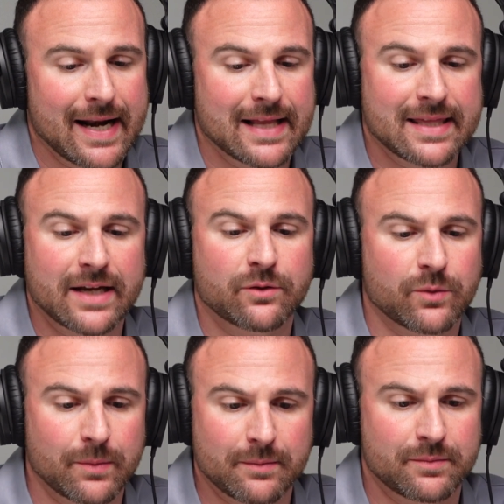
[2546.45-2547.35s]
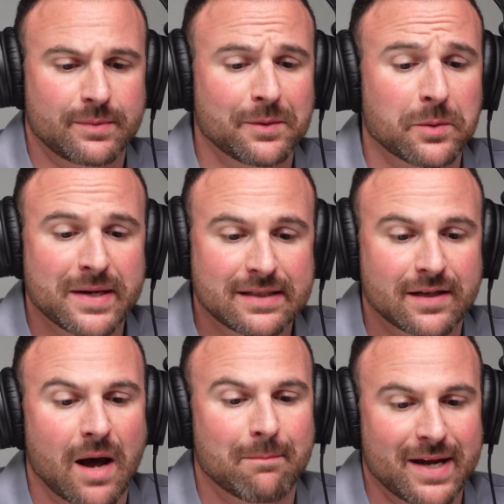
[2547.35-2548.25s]
And I think be remiss to
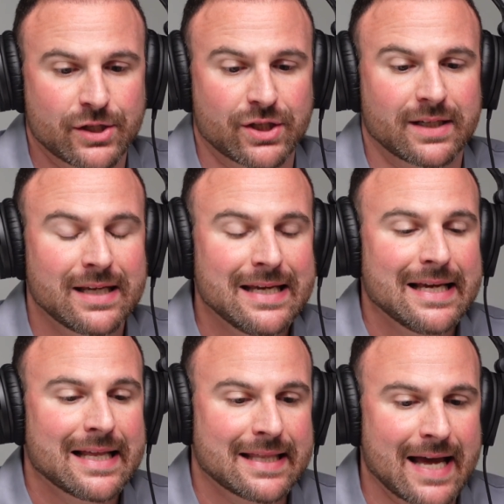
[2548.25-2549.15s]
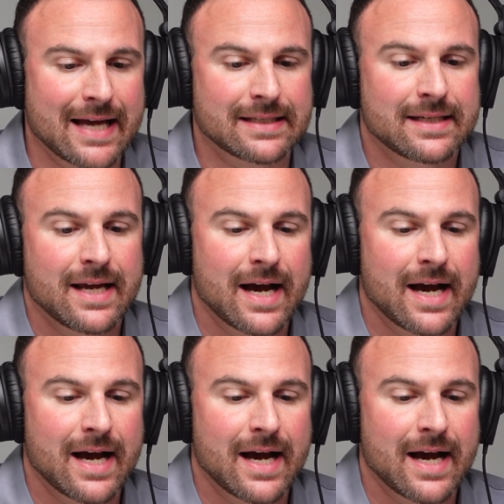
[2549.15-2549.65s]
not mention that